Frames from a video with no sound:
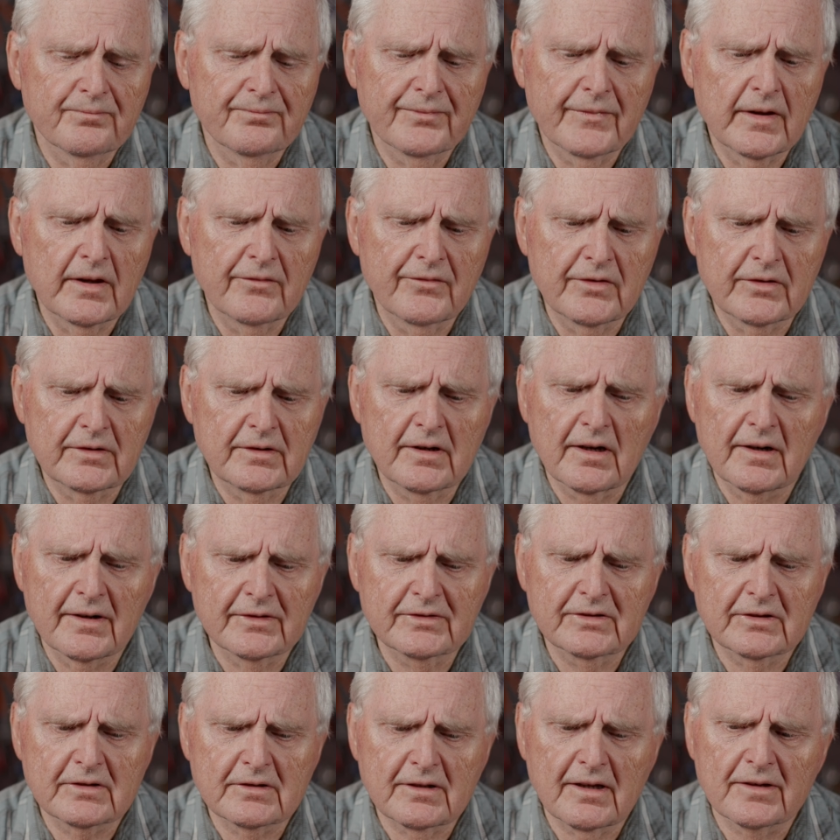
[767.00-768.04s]
If it
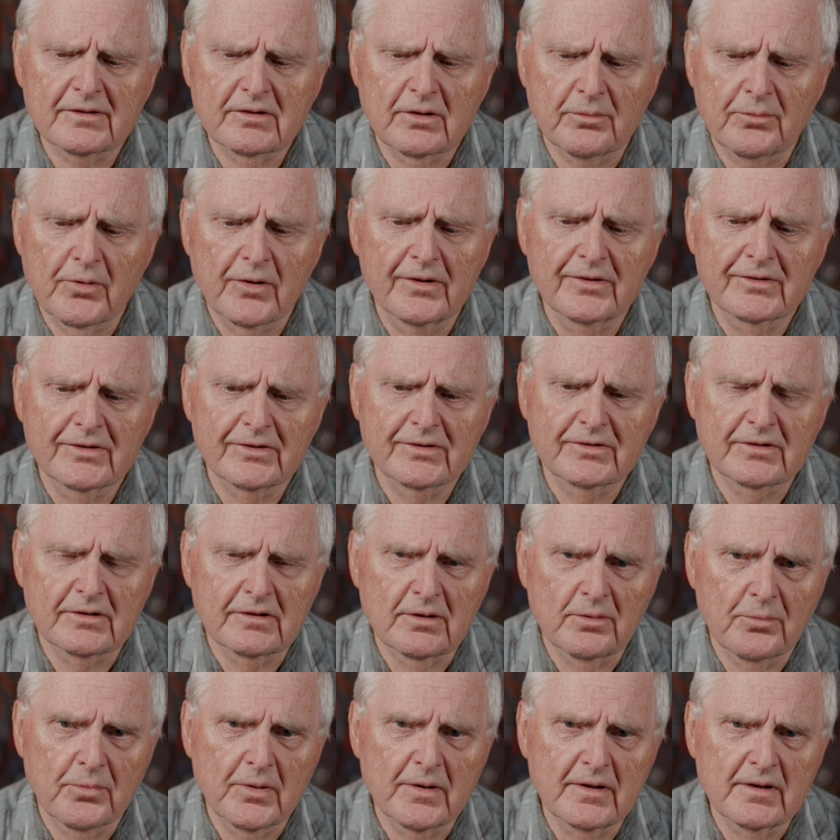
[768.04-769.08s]
does, it's like the Princess and
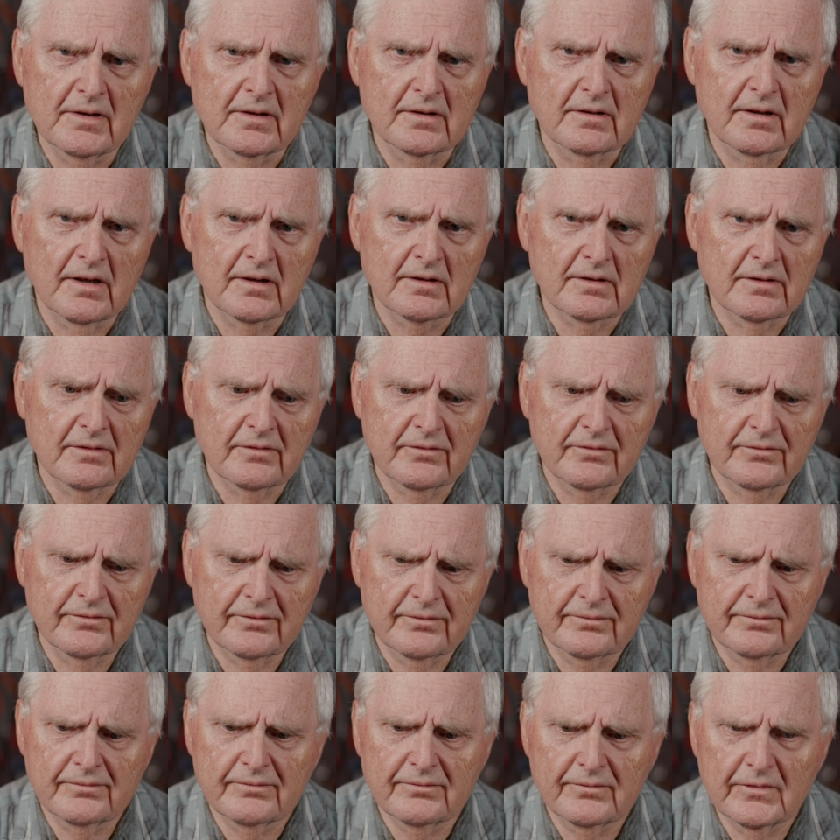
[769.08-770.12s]
the Pea kind of
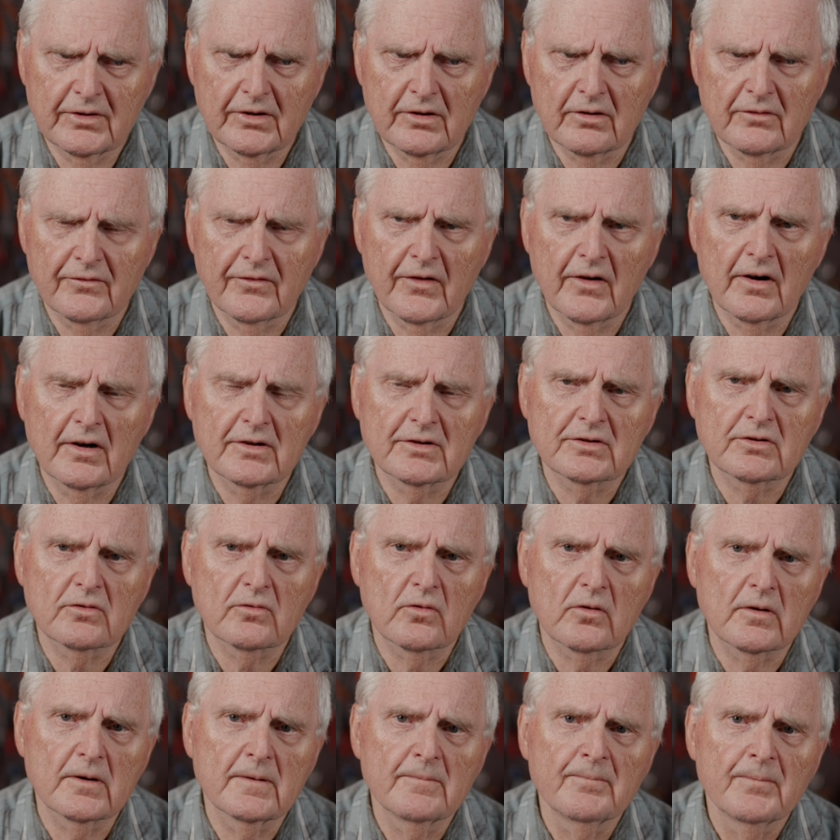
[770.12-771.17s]
fairy
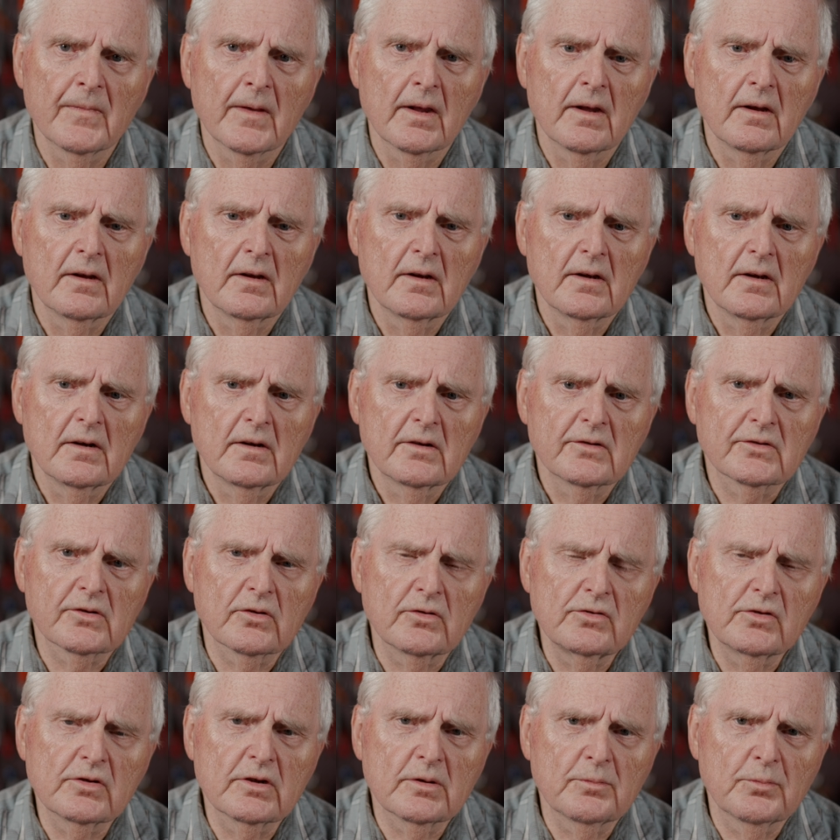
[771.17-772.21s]
story. So
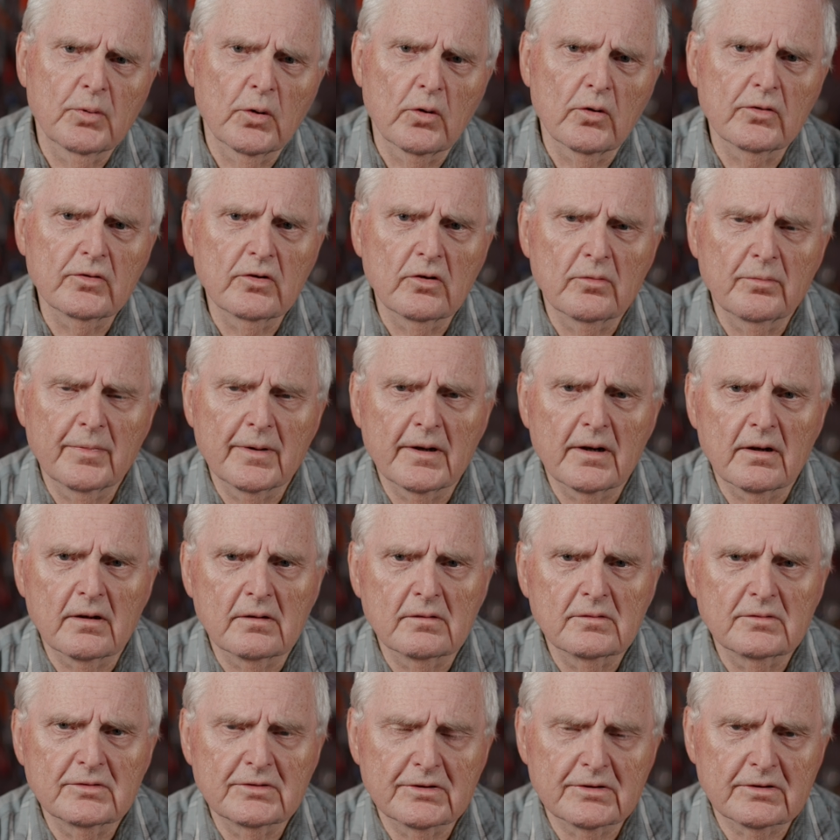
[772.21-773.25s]
you can pull your
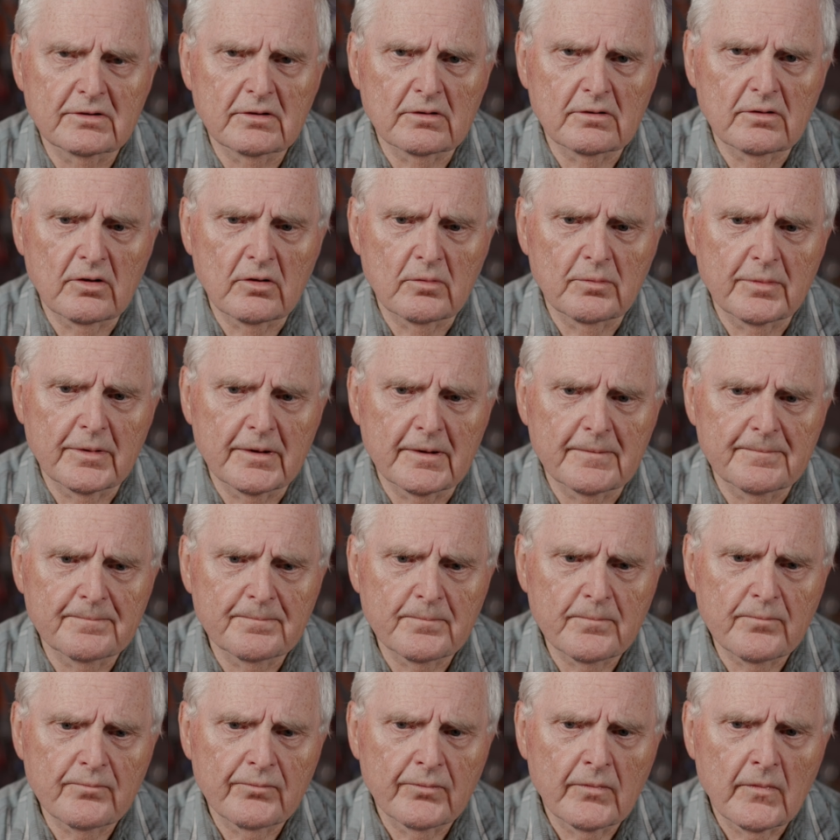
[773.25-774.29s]
bell just a little bit.
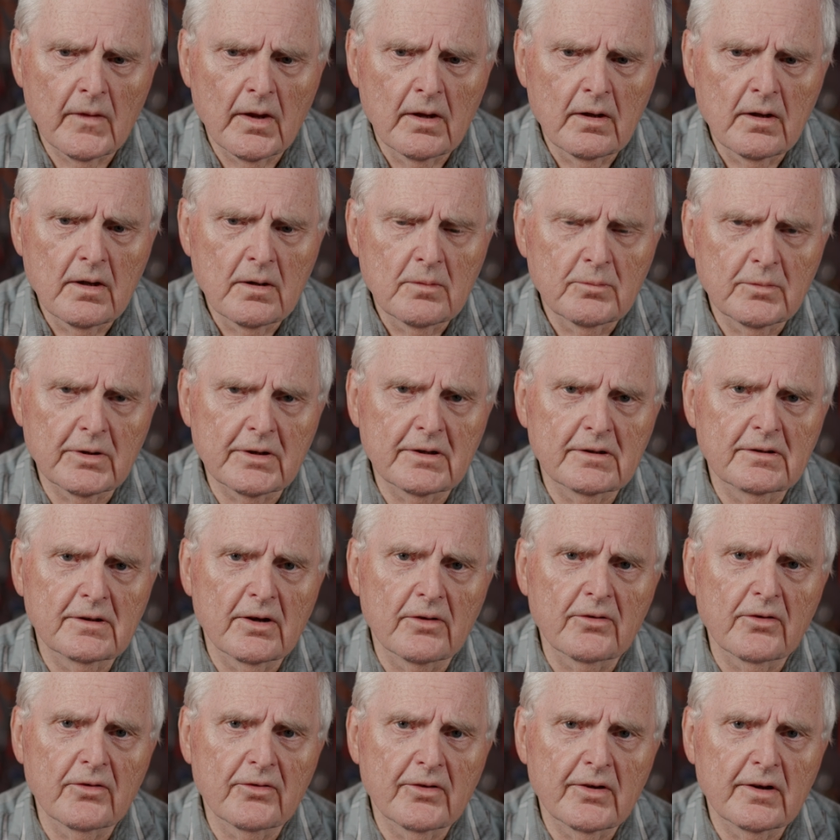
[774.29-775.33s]
But
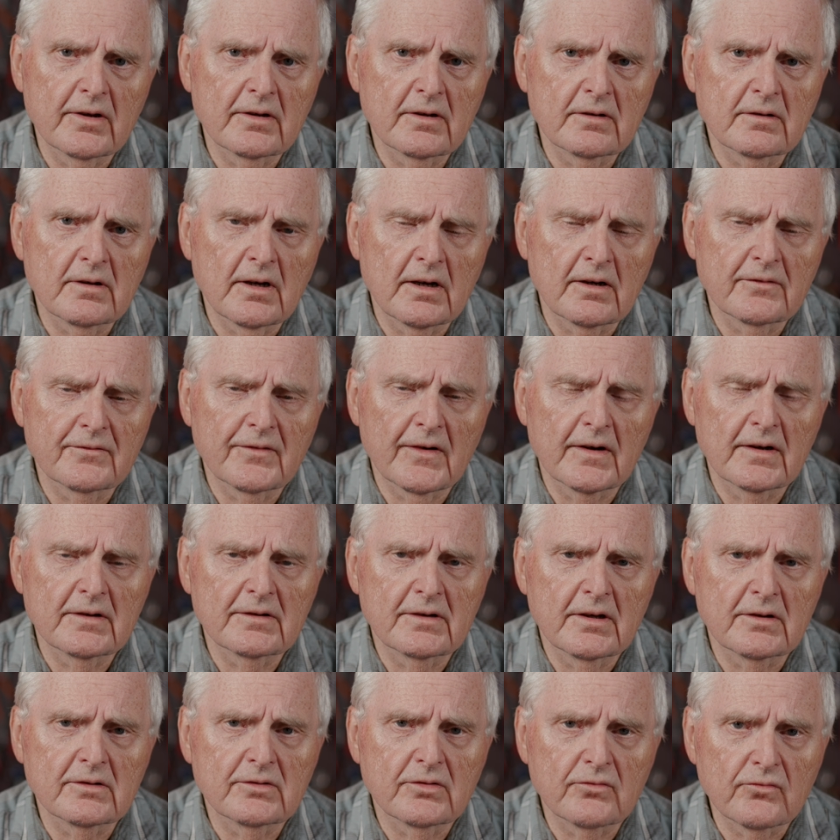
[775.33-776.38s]
another thing I find
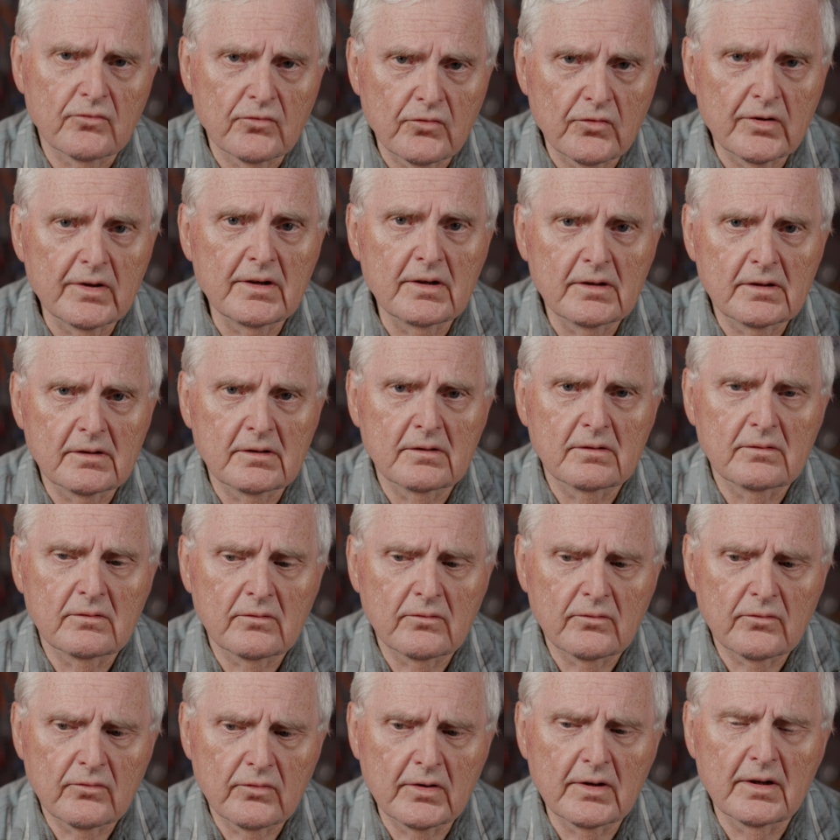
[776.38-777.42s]
that's really,
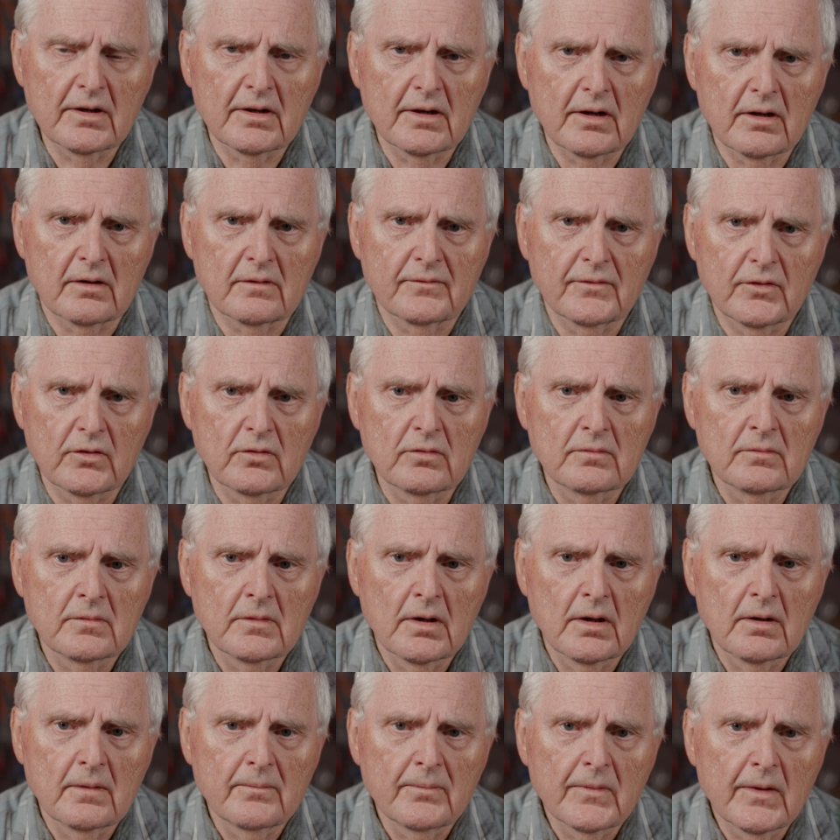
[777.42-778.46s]
really helpful
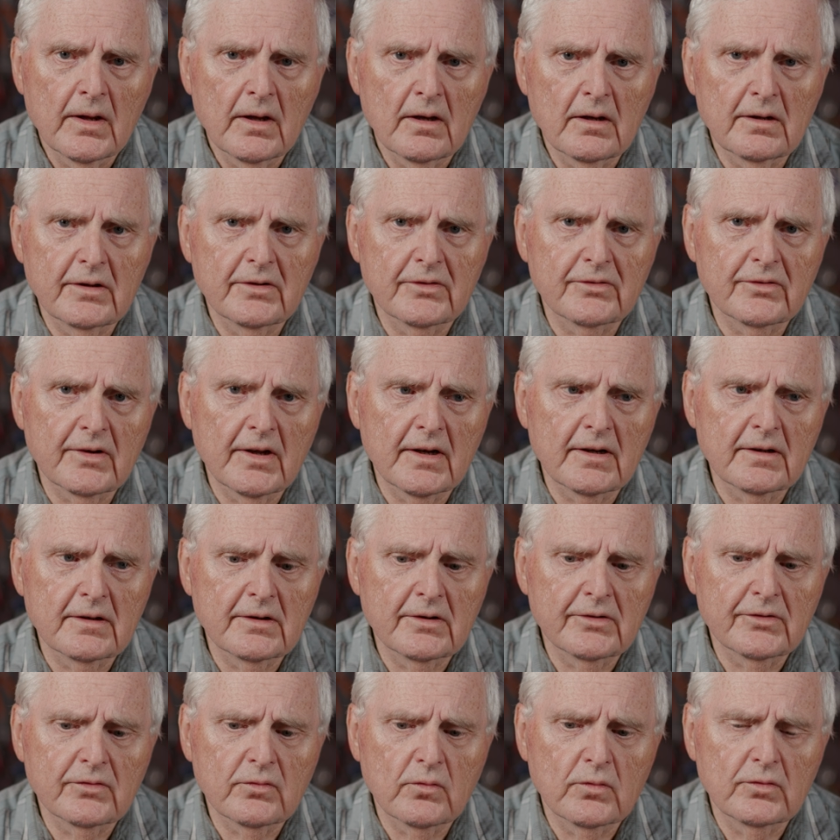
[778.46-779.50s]
is
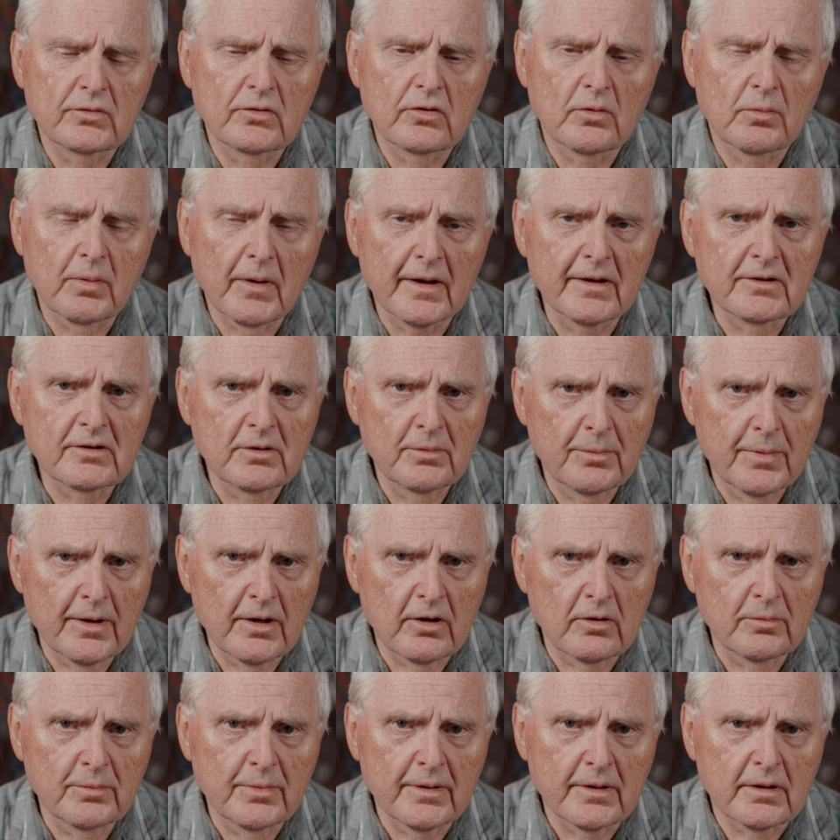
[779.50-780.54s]
when you're playing the
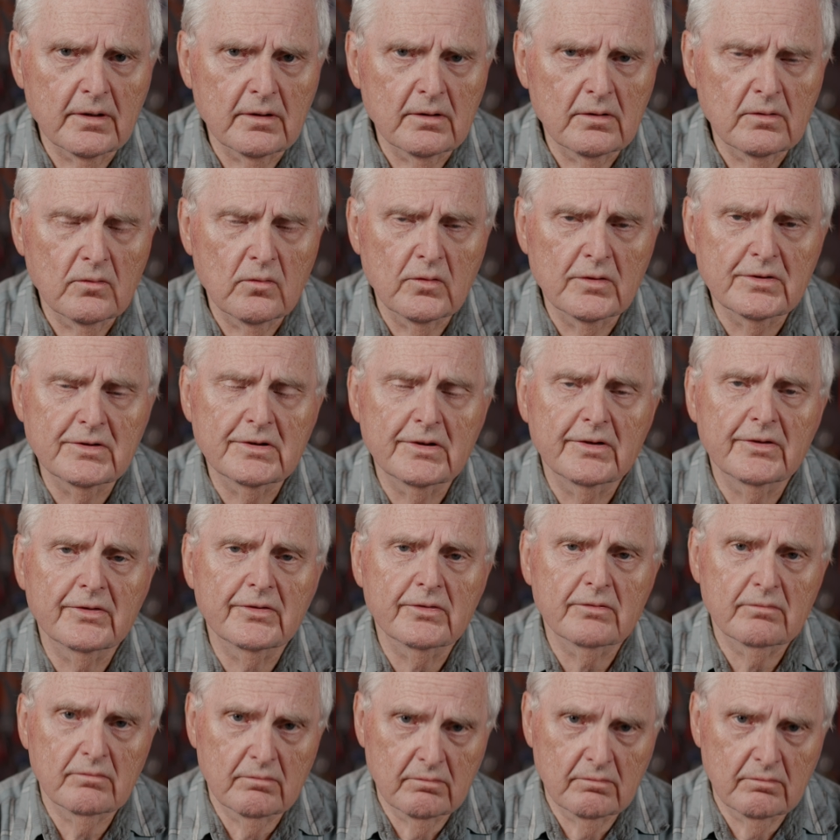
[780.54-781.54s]
bell B, which is